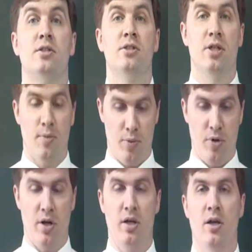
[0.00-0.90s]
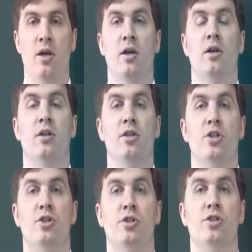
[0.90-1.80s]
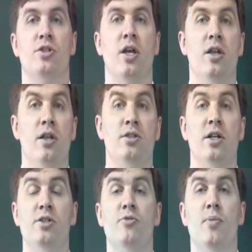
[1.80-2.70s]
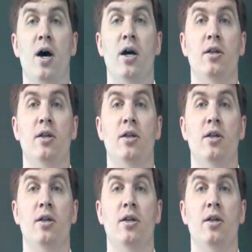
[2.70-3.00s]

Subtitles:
Temporary conditions, states of mind,